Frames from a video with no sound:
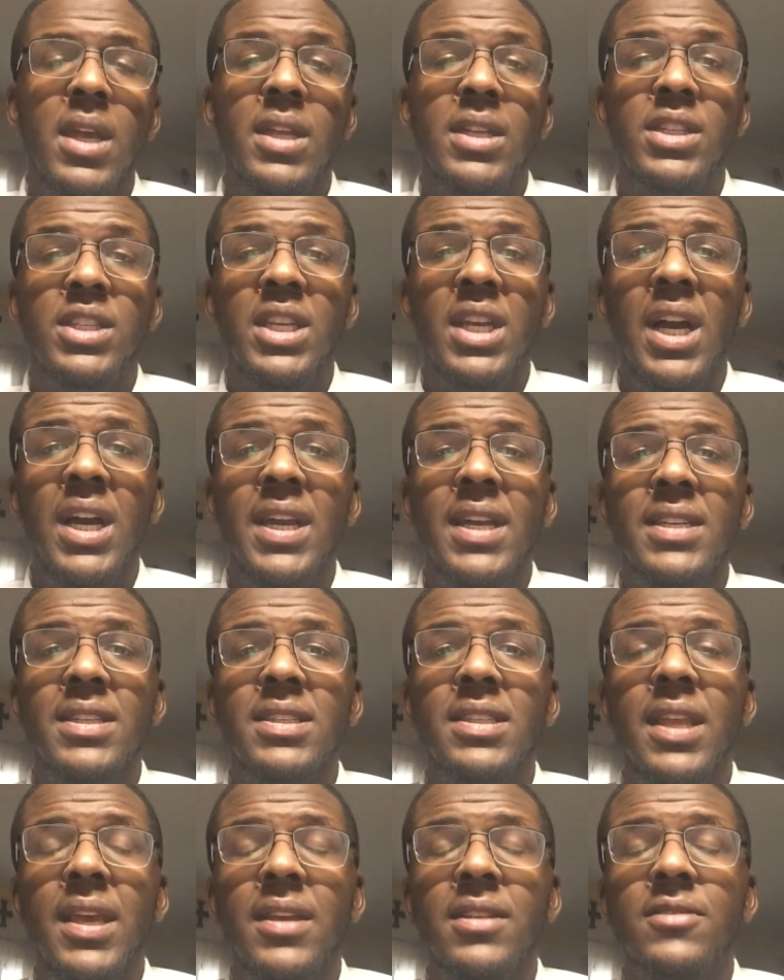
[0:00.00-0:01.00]
GIS
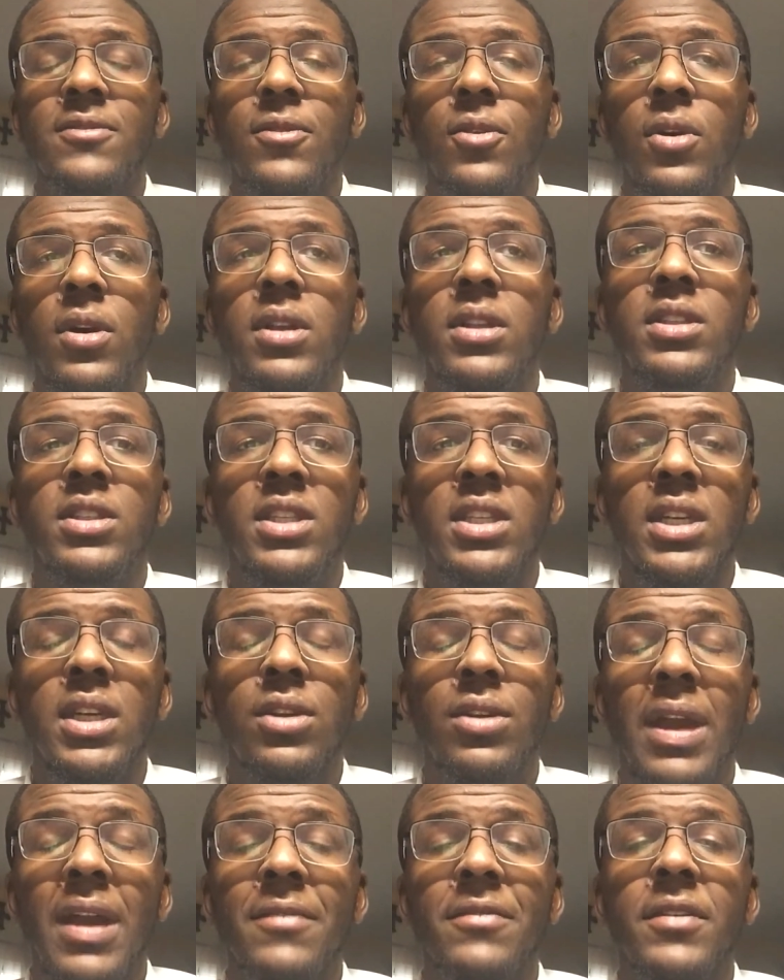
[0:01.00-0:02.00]
stands for
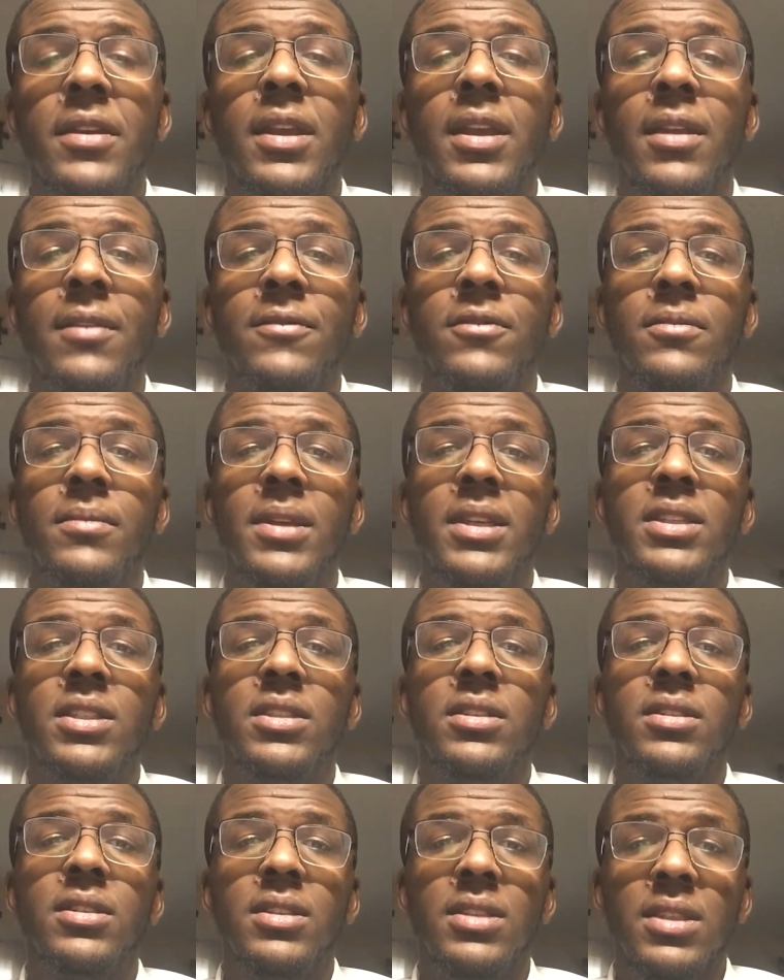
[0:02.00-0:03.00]
Geographic
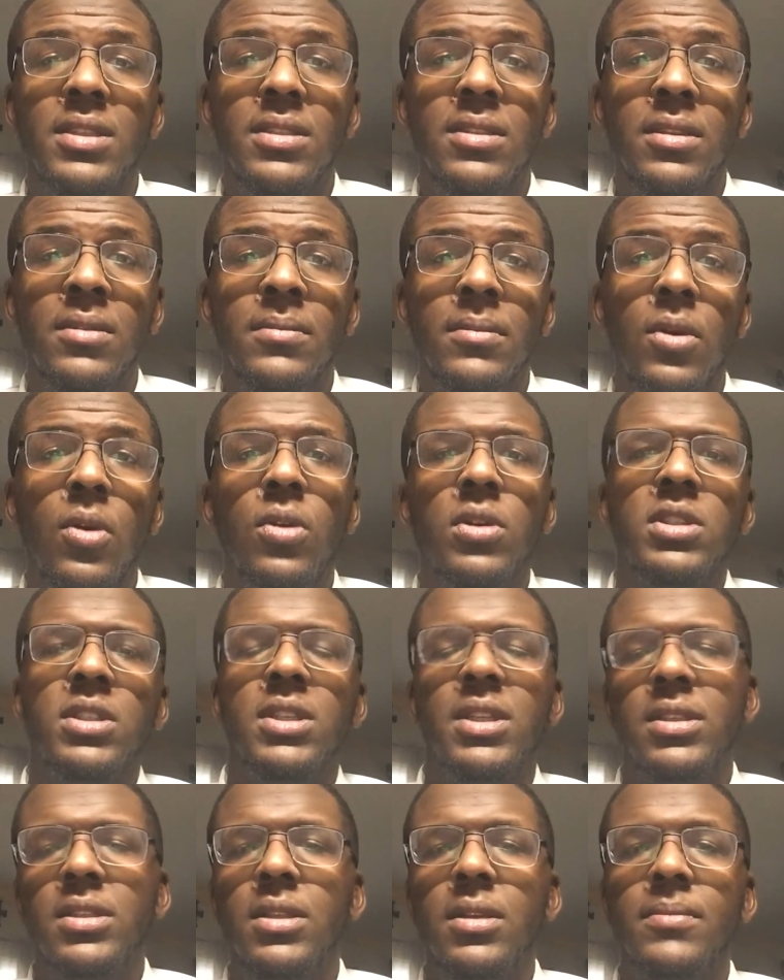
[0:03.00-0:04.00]
Information System, or
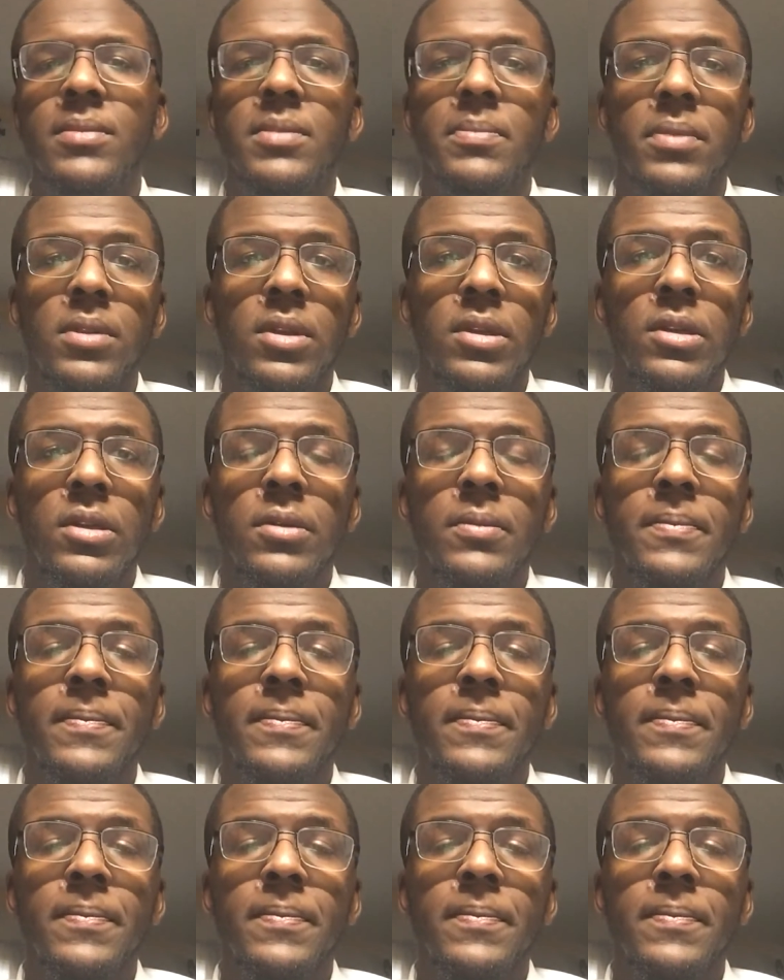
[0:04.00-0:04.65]
systems plural.